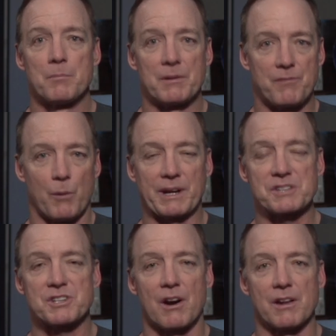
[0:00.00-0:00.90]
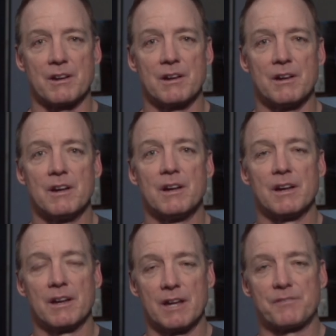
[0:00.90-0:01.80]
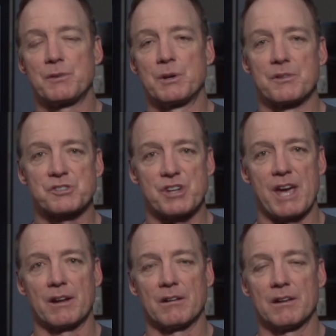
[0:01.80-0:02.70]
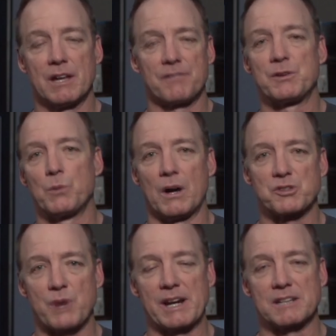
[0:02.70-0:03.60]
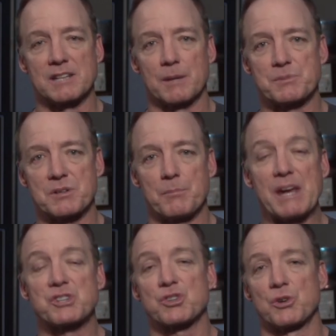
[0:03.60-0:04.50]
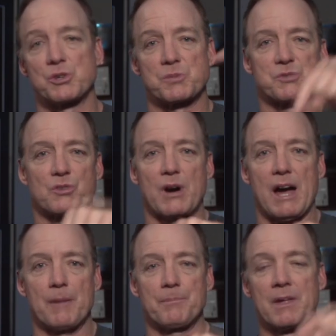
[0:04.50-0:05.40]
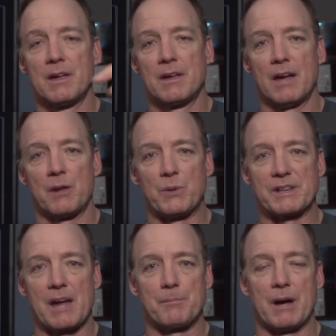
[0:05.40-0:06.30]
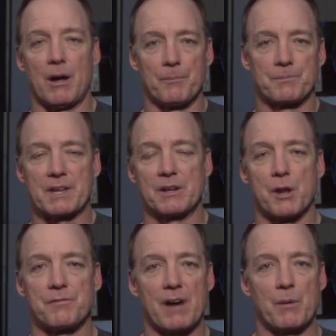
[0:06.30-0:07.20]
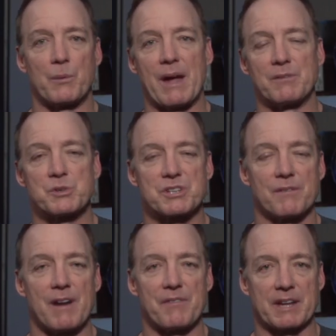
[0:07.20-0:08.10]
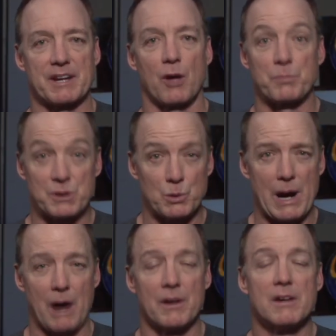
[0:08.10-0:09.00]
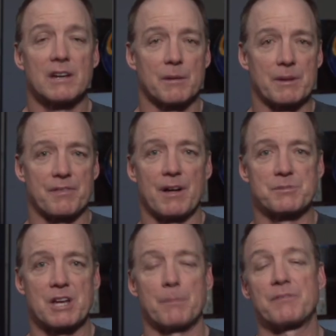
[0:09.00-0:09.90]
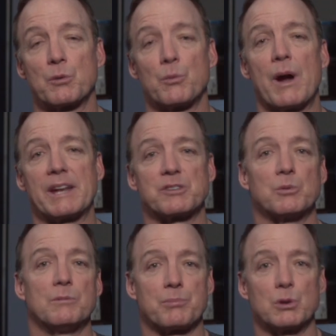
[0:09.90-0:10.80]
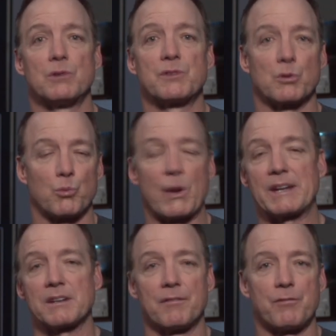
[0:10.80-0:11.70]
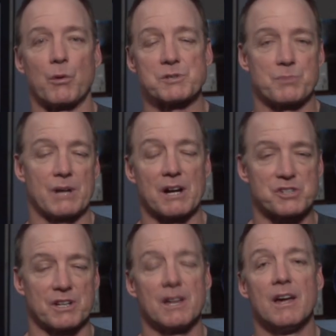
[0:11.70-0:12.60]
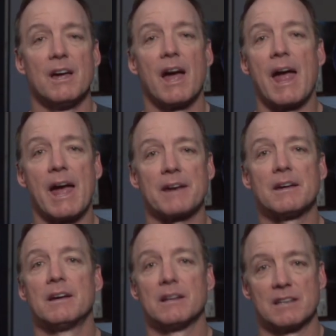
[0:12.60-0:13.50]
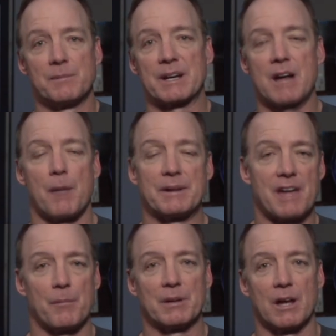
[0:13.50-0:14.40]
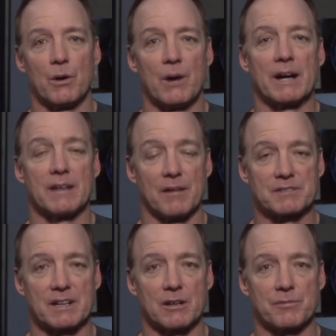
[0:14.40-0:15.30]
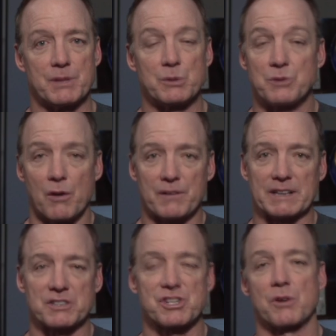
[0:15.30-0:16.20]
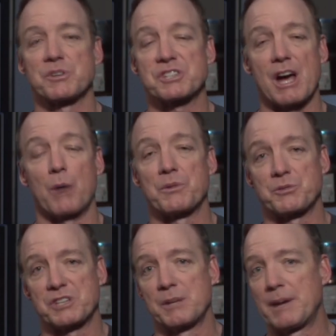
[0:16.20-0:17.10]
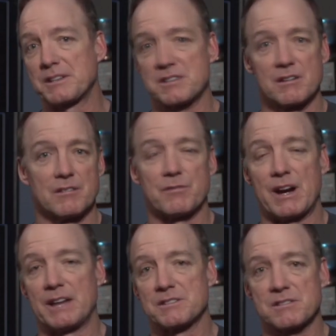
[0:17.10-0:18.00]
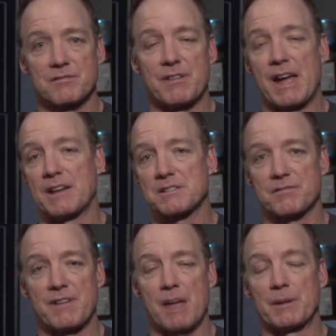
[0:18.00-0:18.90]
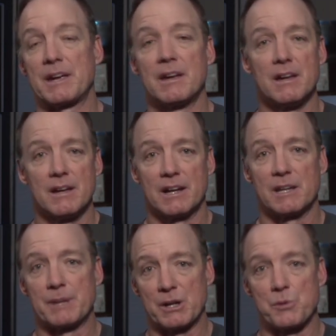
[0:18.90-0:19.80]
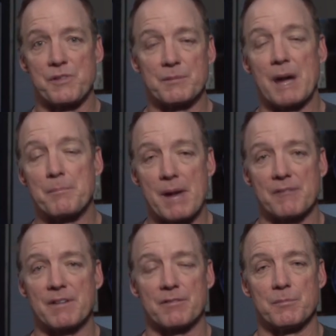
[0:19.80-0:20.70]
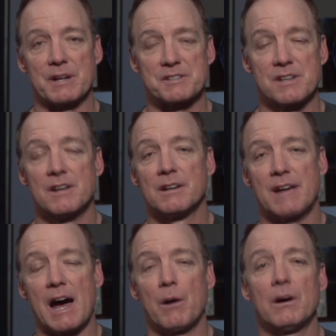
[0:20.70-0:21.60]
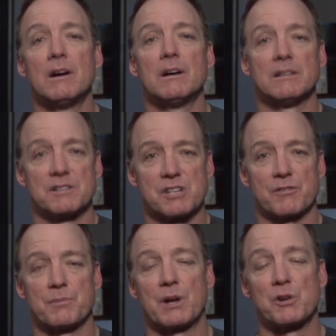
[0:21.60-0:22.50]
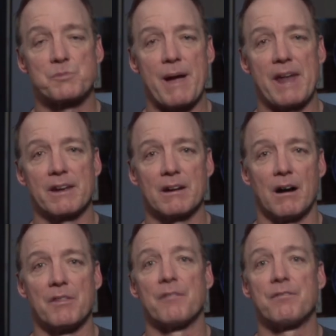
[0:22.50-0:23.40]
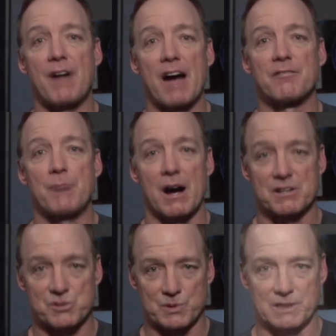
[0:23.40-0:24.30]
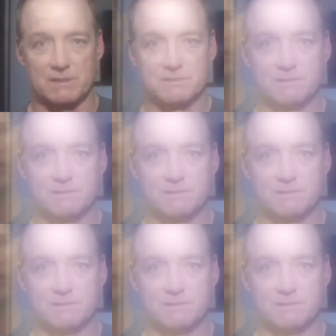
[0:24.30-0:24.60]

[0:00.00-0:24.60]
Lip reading: Before we get started, if you're new to the channel, if you want training tips, make sure you subscribe and ring that bell. Get notified when we have new stuff out that can help you out. Give me a thumbs up ready to improve your rate of force production. And leave me a comment down below. I'd love to hear from you. Don't forget to share this out with your teammates, friends, fans, family, anybody who you think might benefit from this. Now, let's hear from Coach Banning on the 5-box drill.